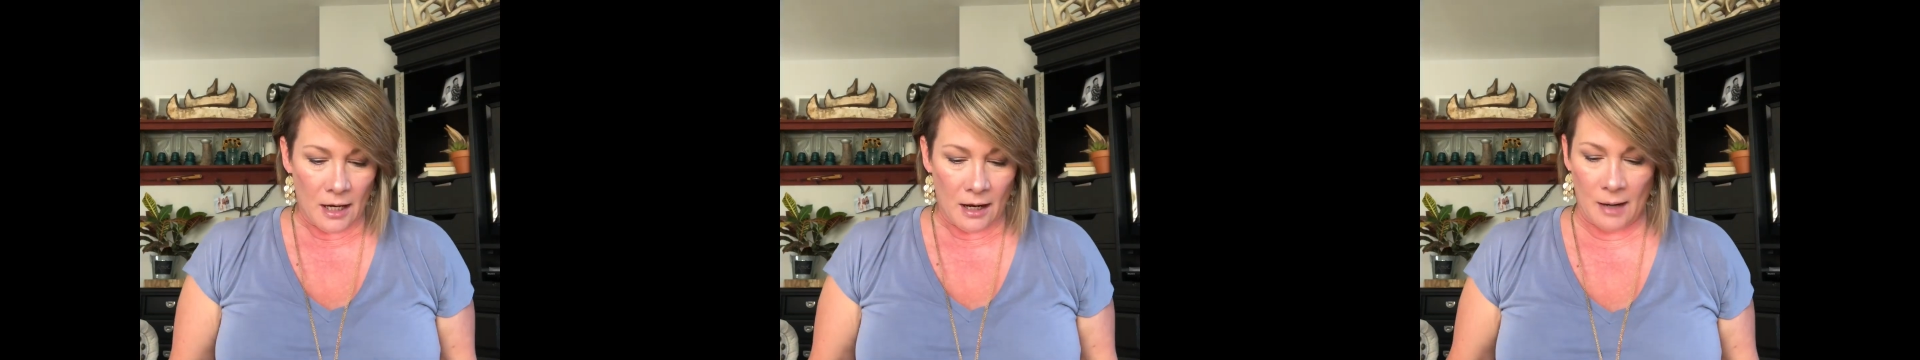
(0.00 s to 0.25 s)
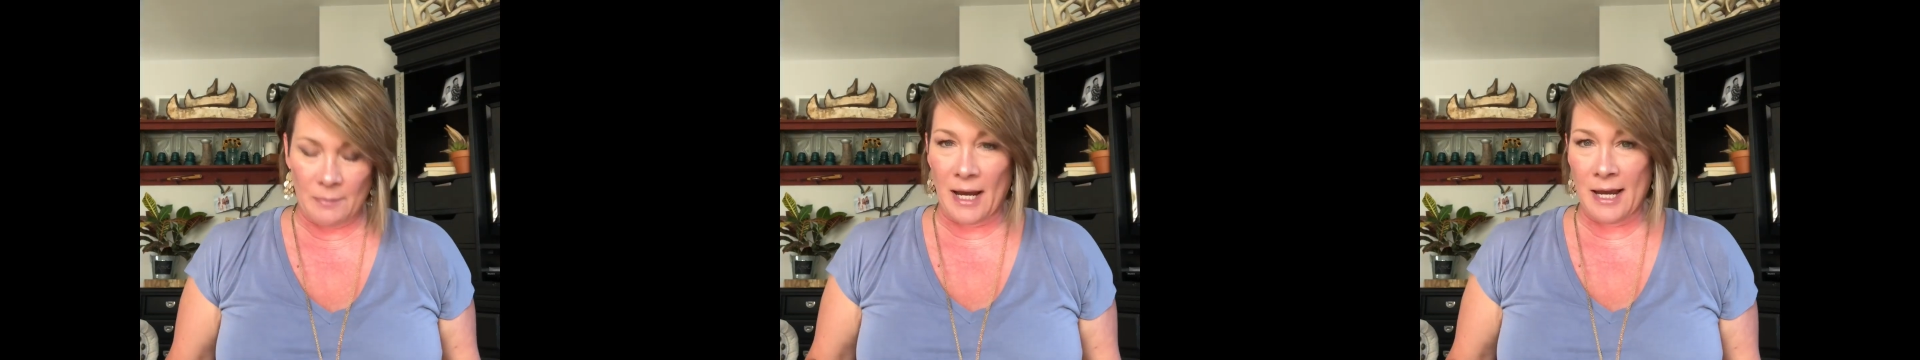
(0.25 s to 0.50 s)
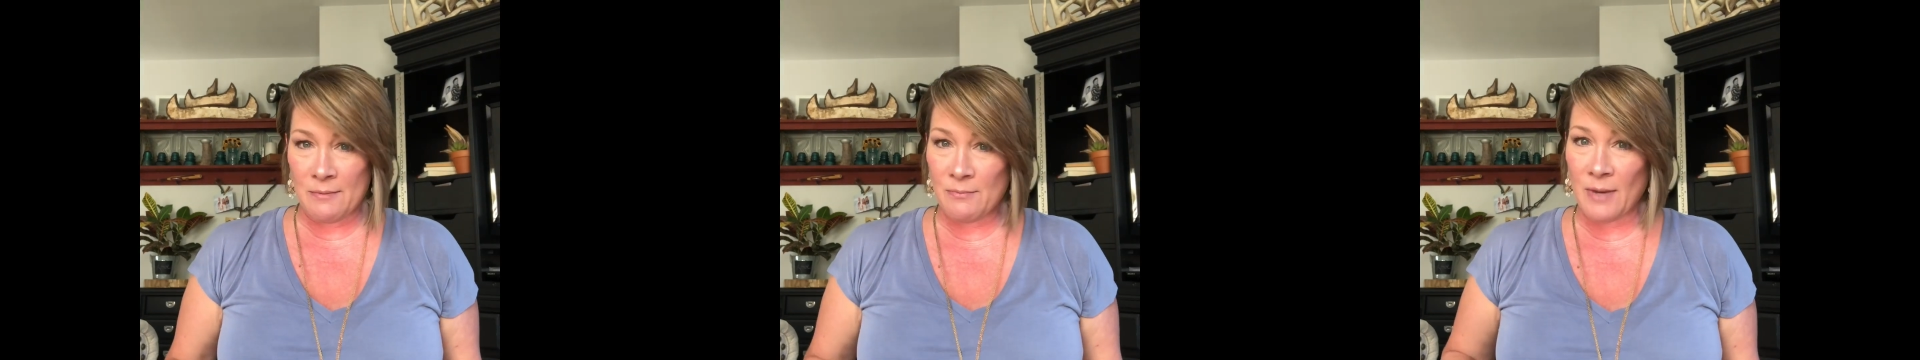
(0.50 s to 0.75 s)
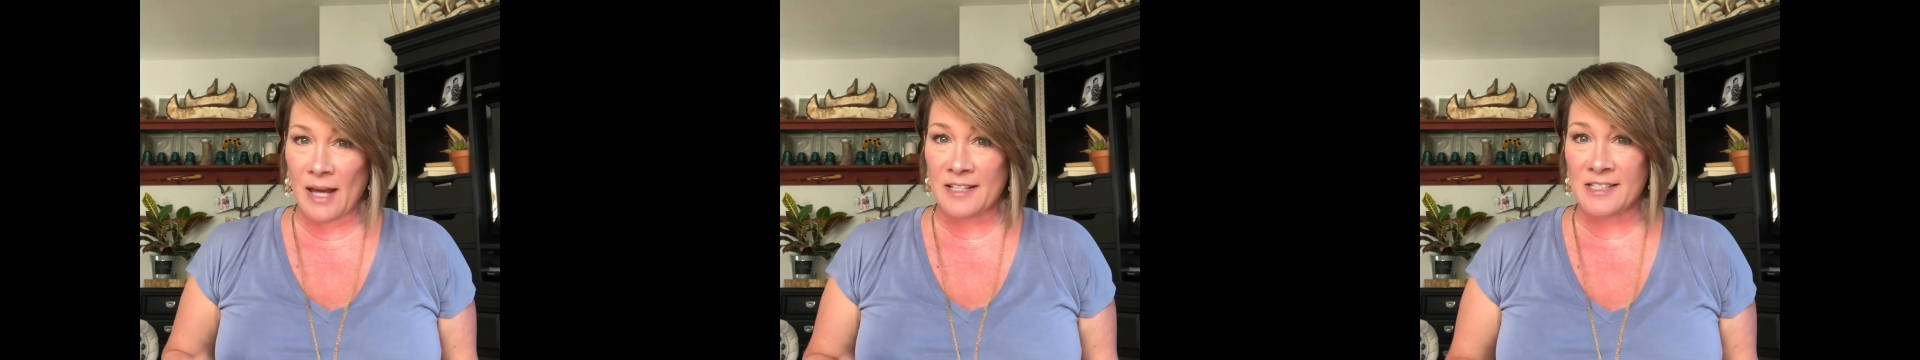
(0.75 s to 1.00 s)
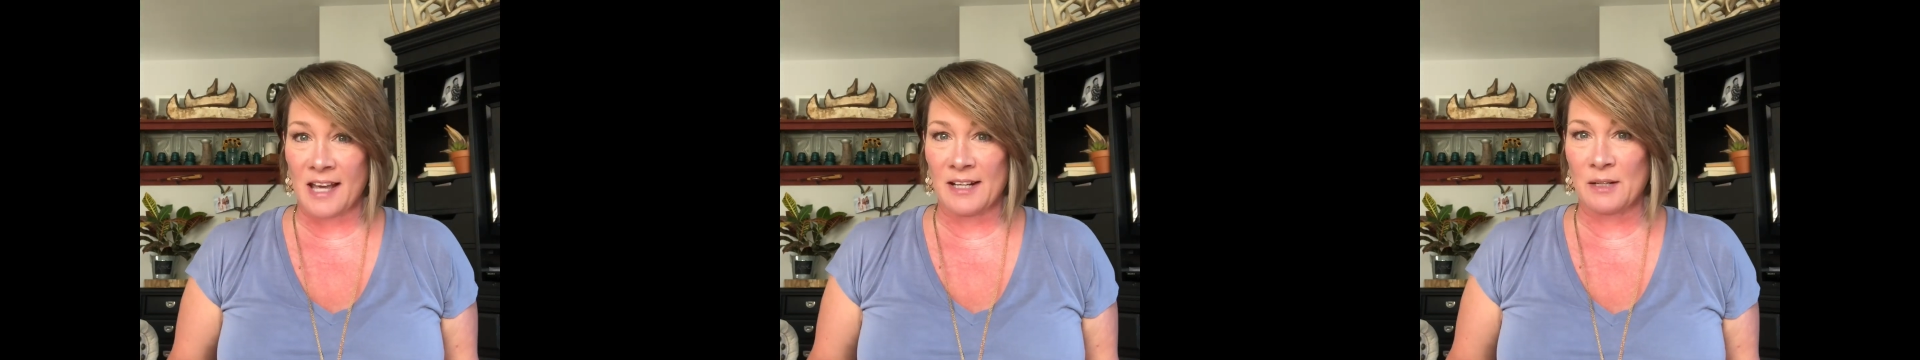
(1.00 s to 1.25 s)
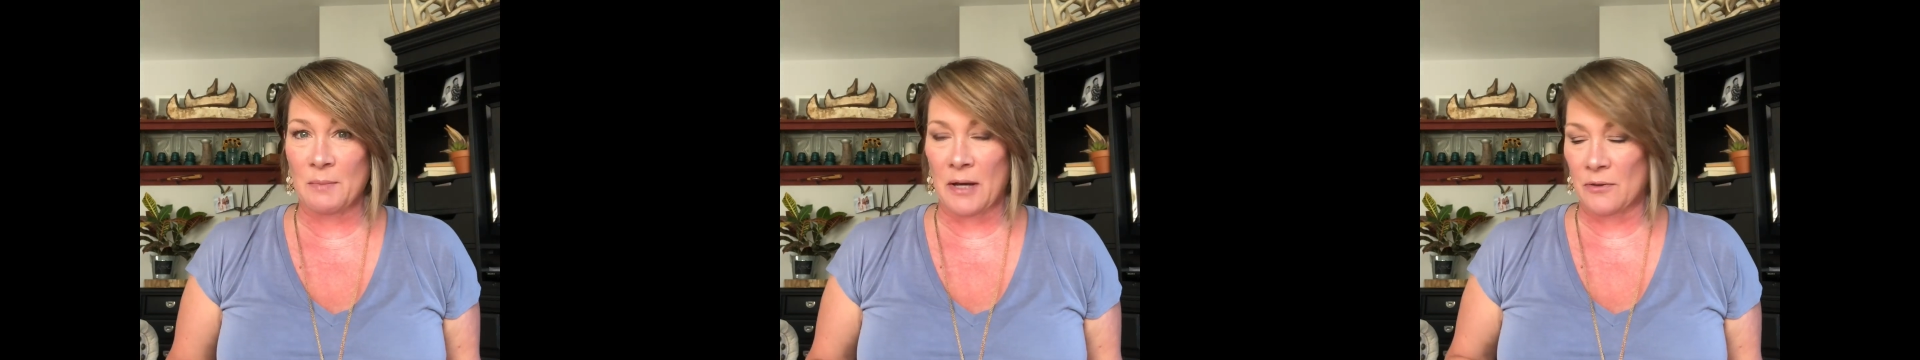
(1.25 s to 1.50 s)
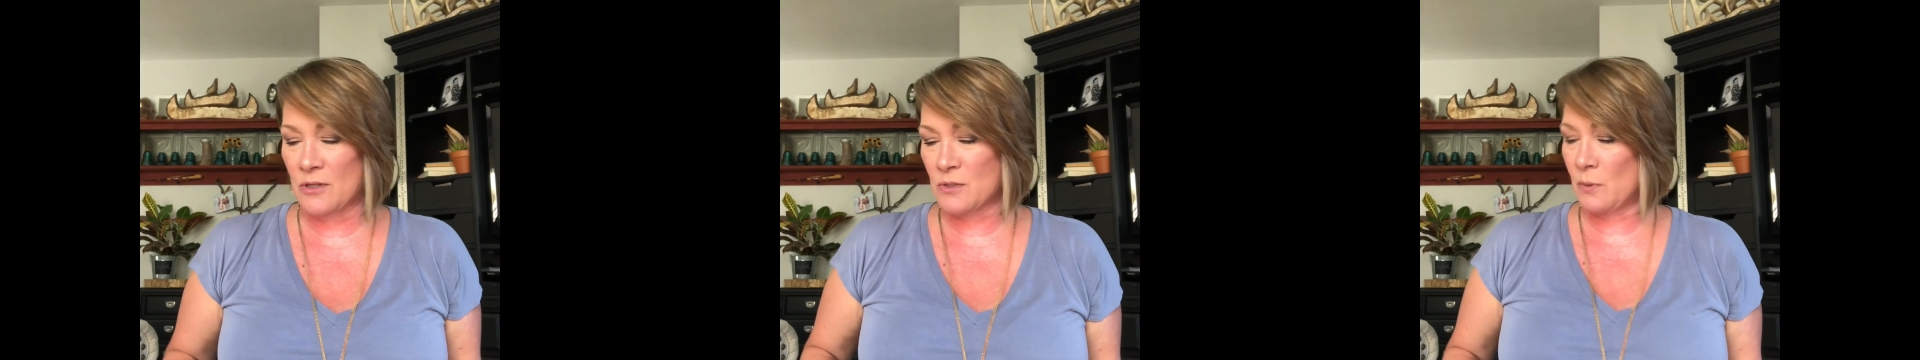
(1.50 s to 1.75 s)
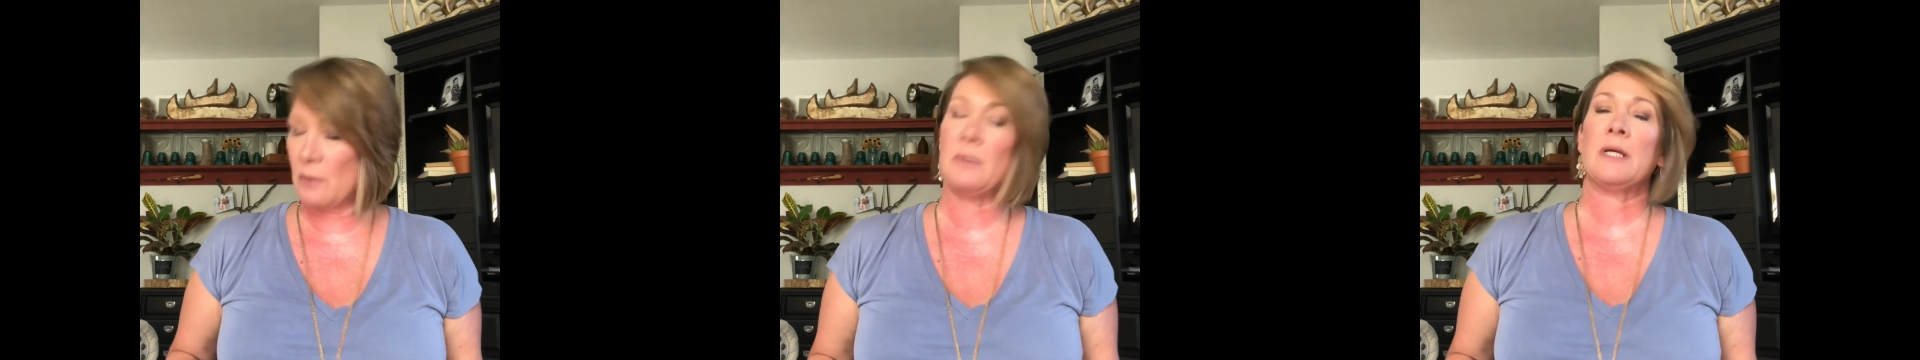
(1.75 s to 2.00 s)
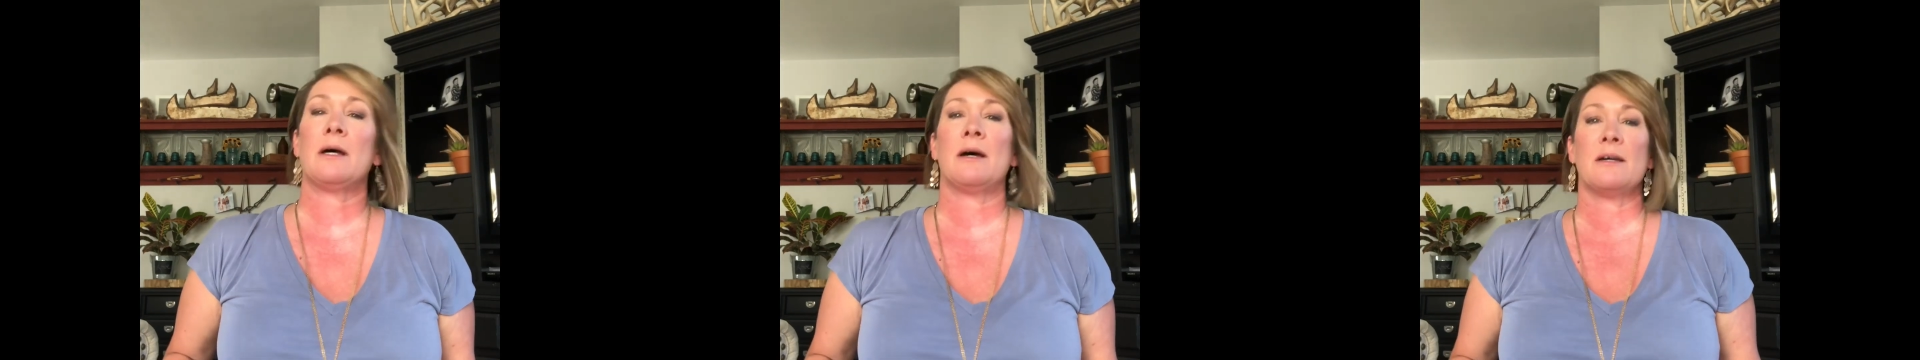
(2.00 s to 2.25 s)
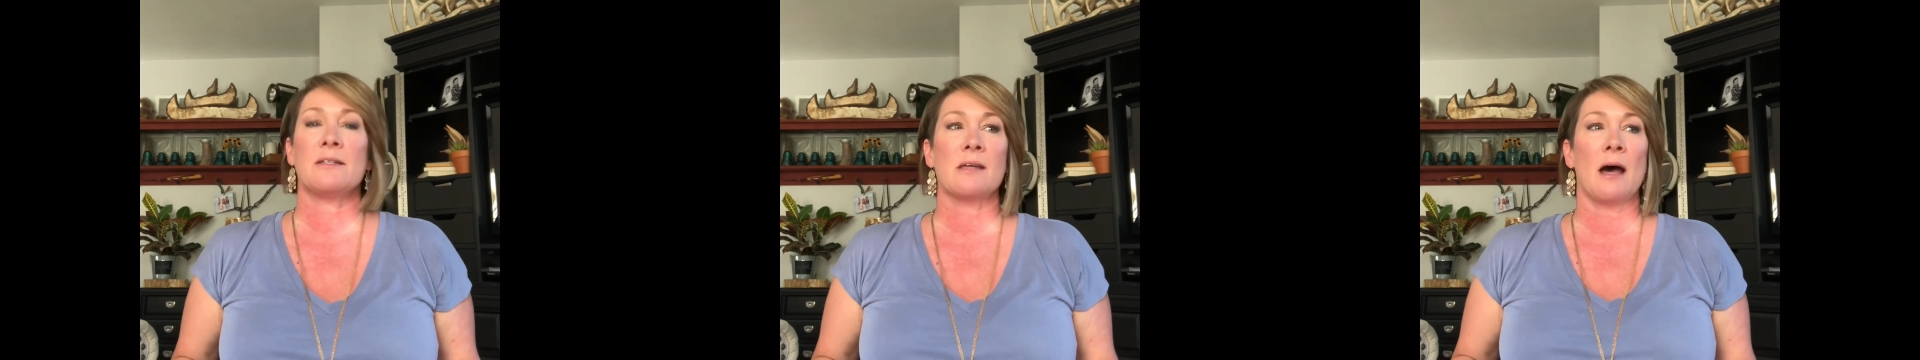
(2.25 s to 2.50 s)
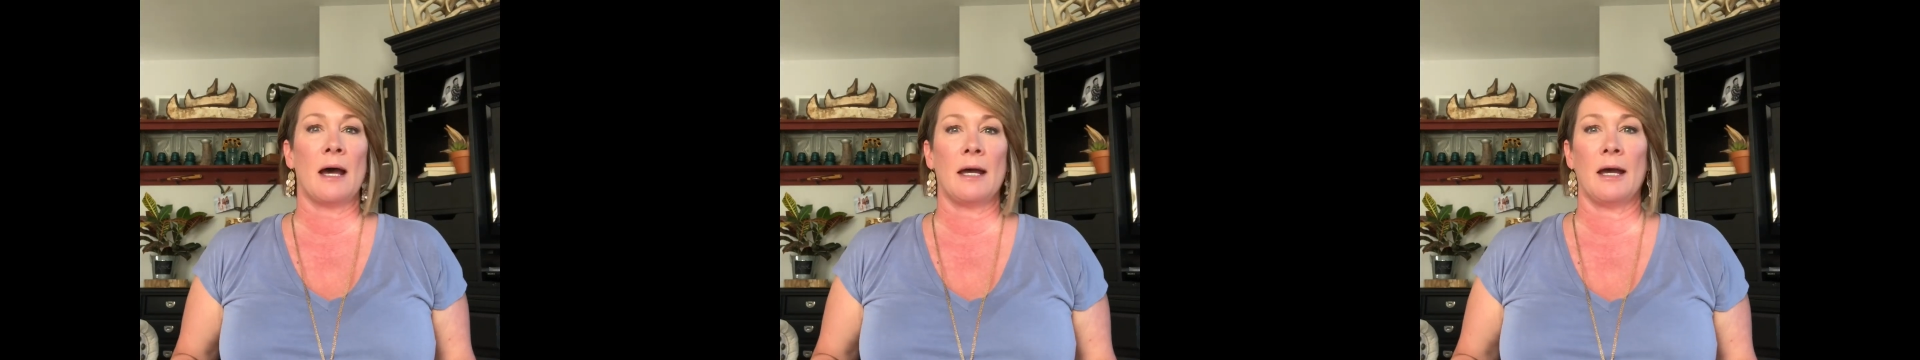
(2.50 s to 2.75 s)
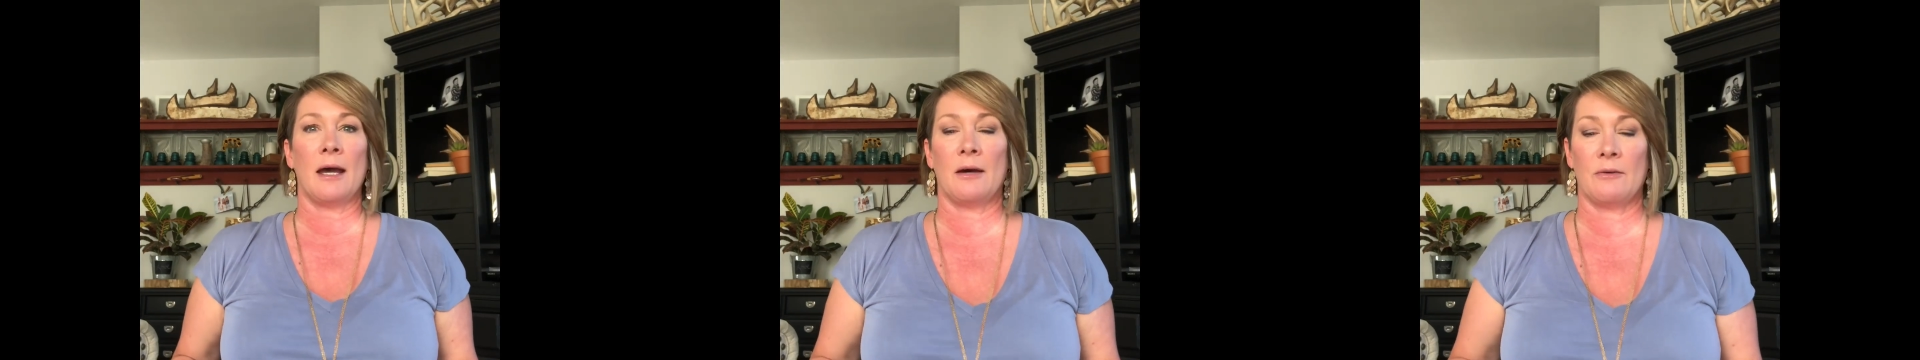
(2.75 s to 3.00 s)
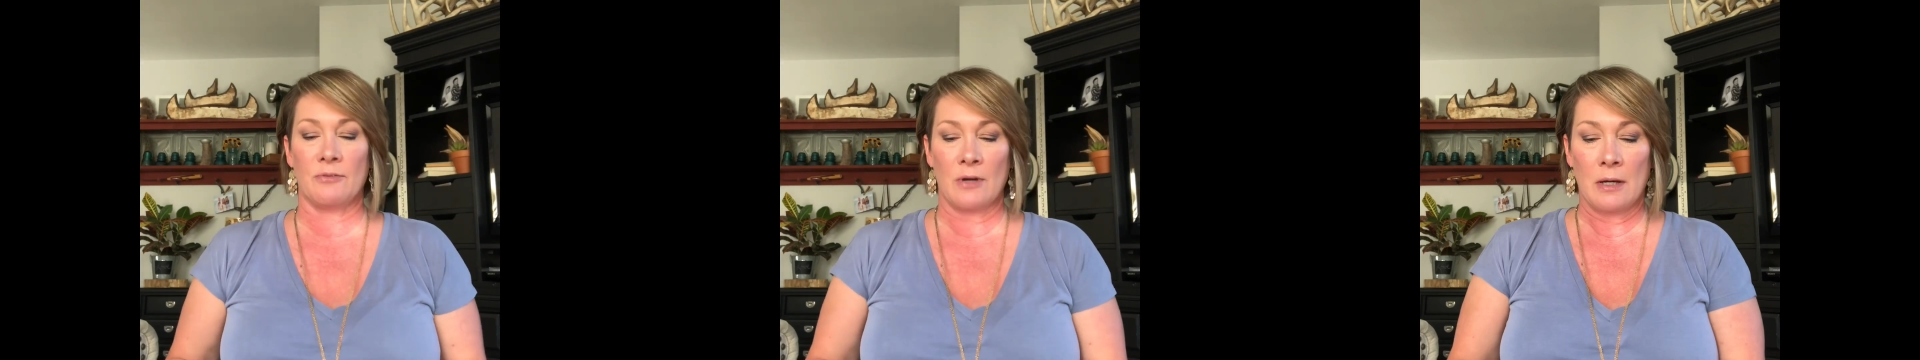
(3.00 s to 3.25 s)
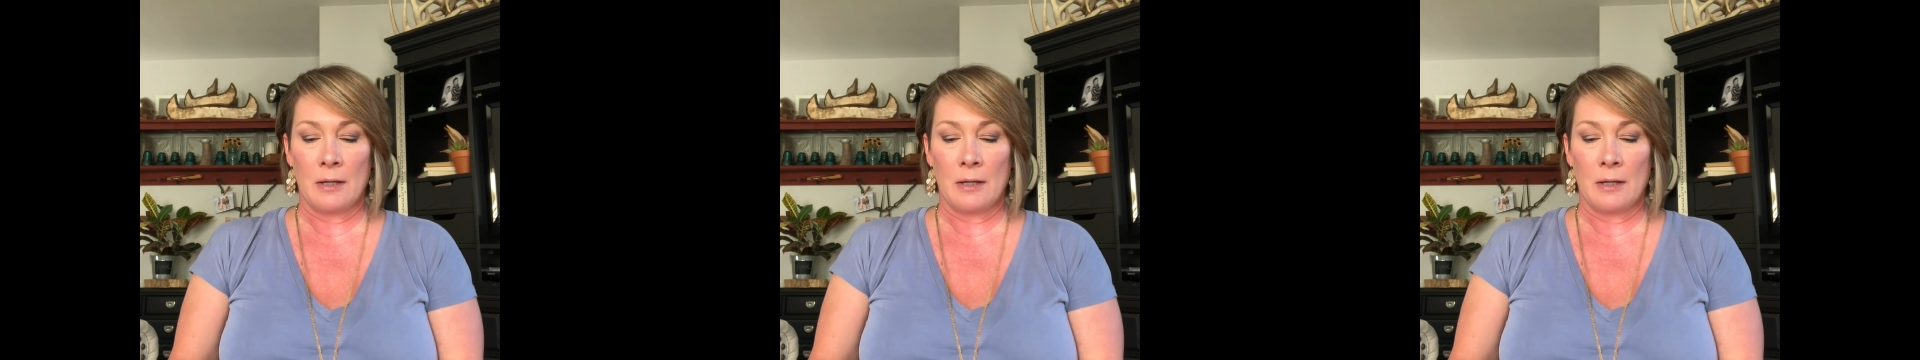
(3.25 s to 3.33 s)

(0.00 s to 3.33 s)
I'm excited about this one because I have